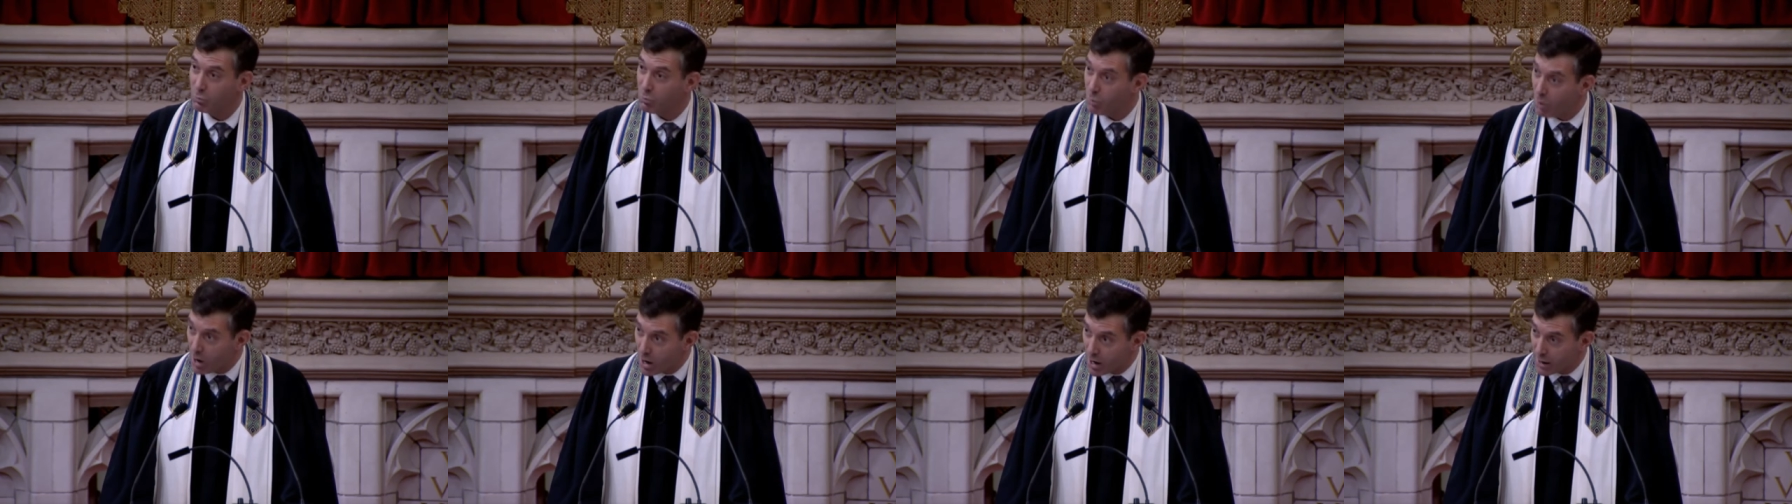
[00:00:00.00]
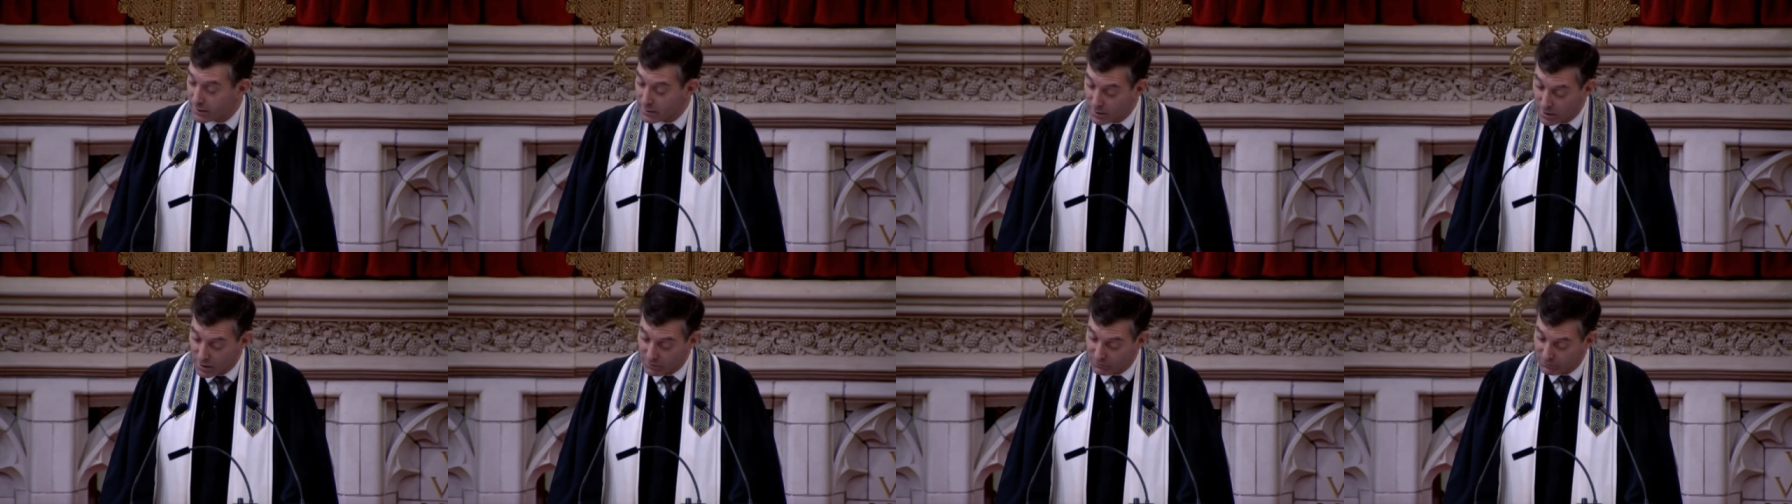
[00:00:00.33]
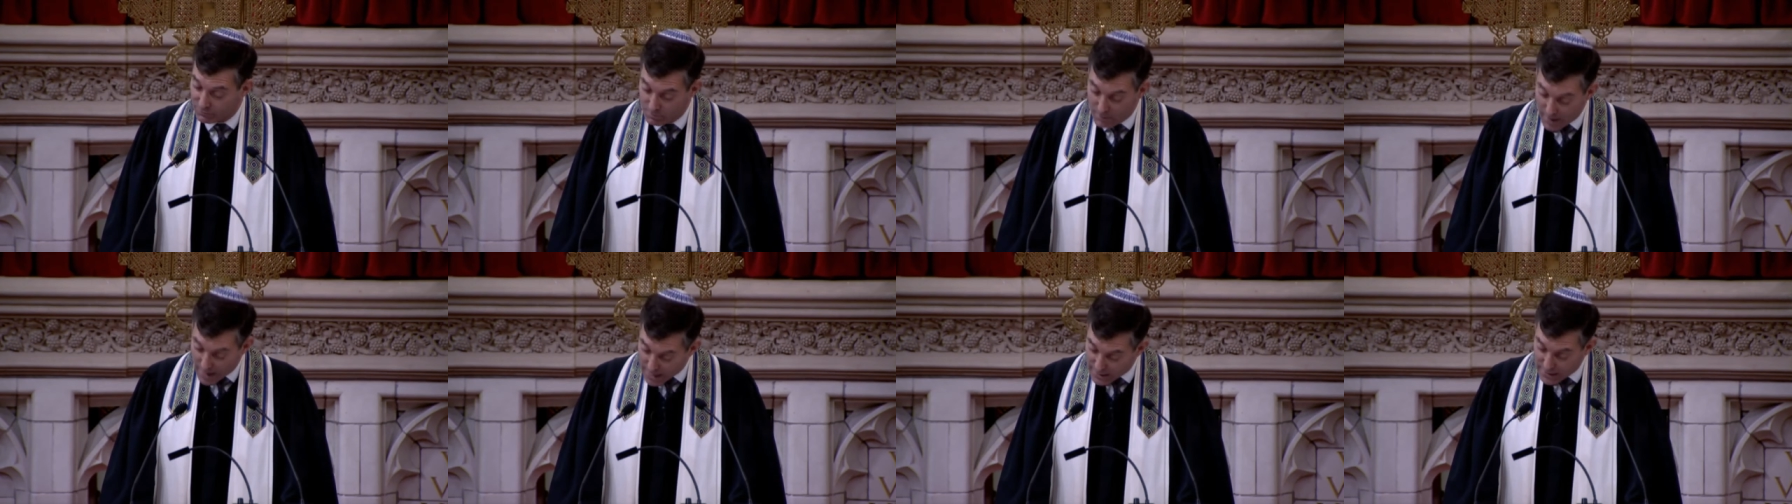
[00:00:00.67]
one
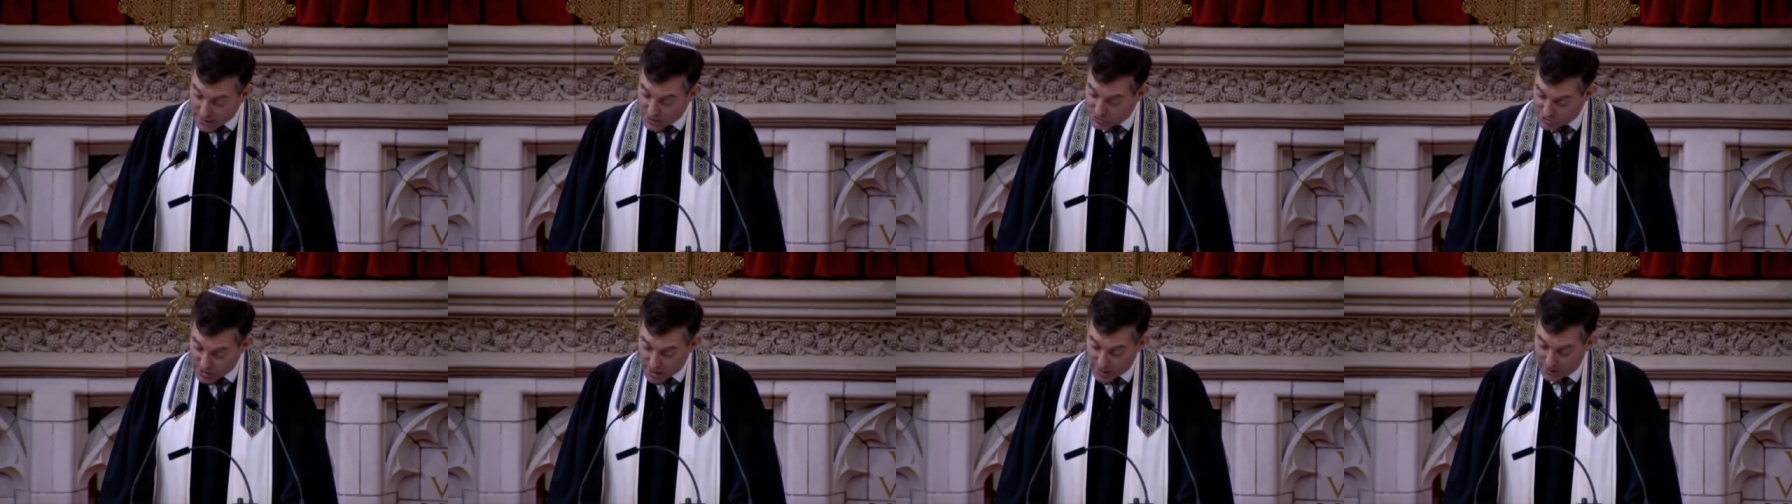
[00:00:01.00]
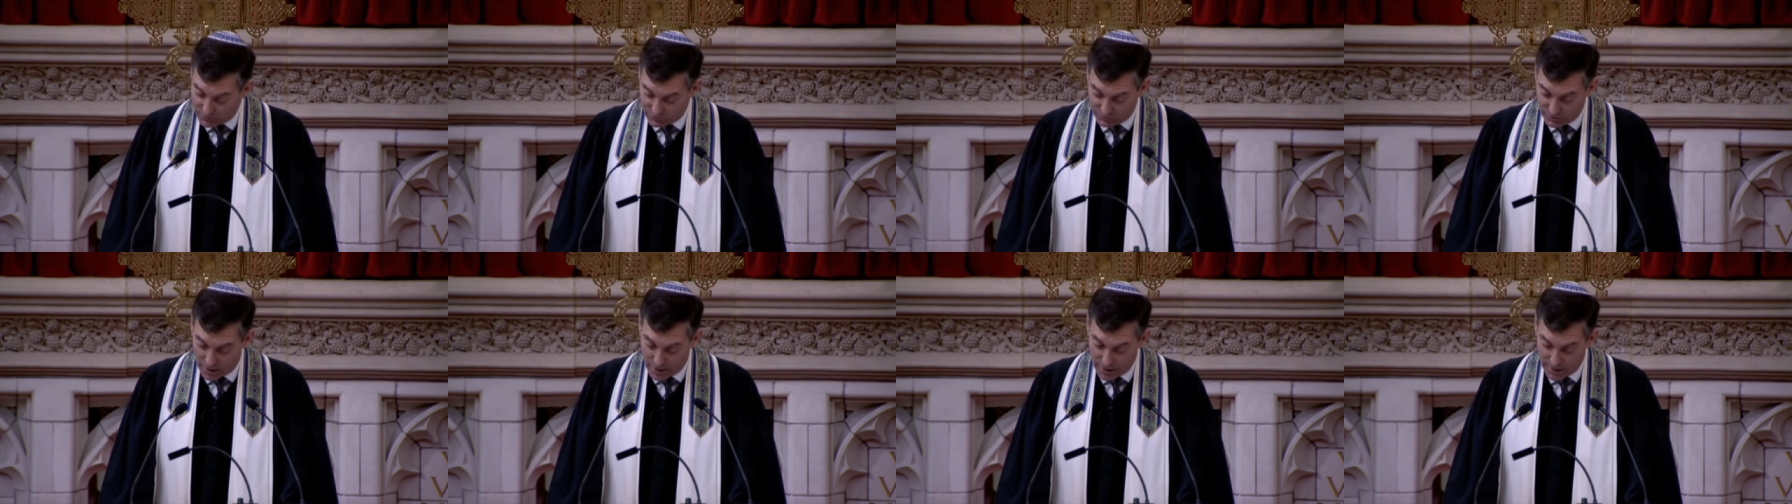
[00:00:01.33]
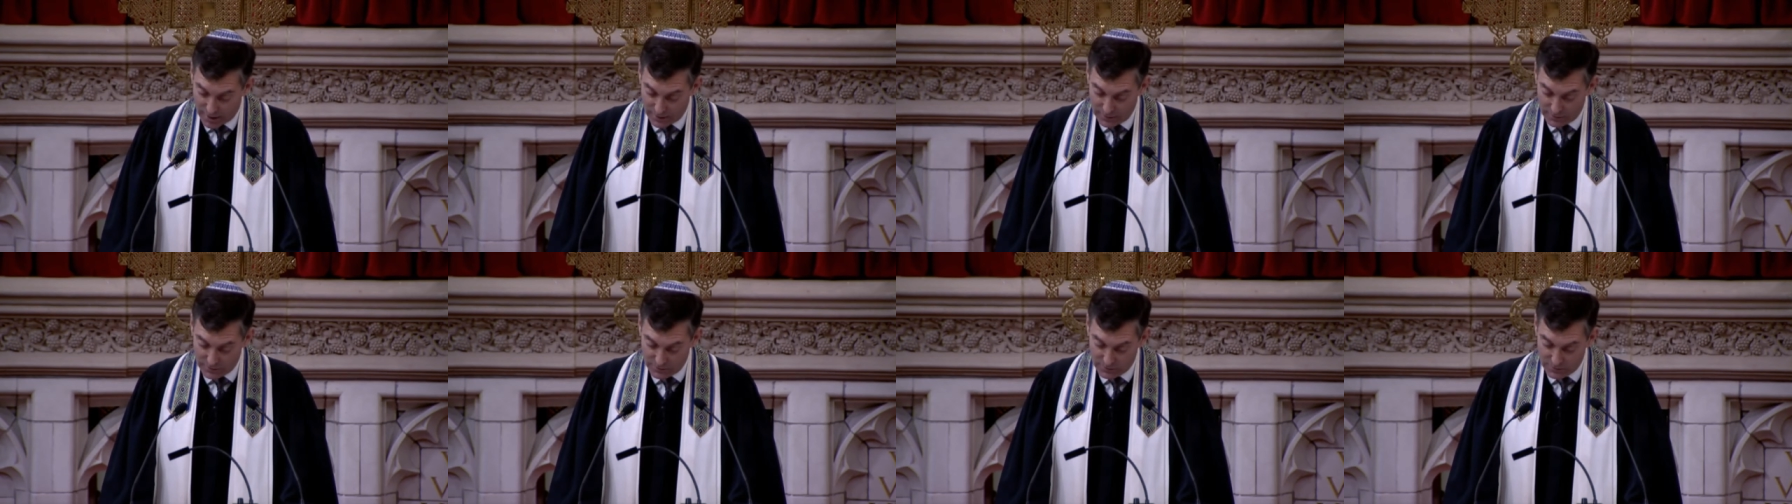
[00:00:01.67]
of many
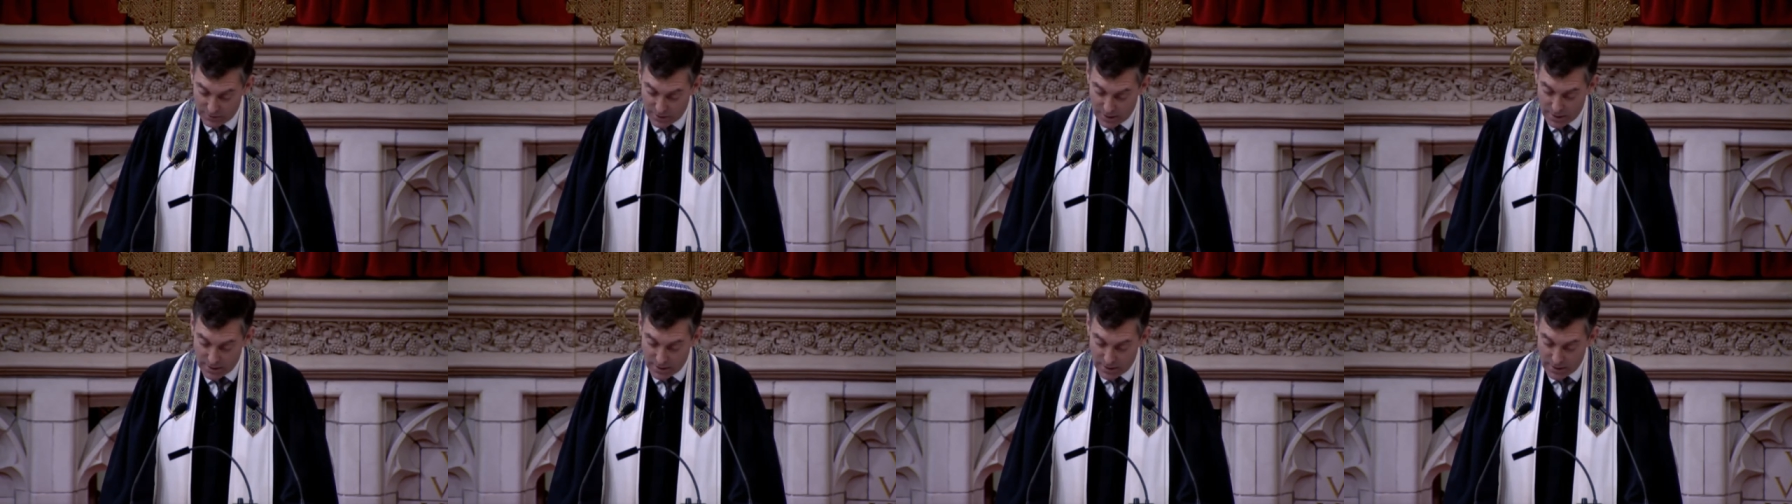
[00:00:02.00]
genocides,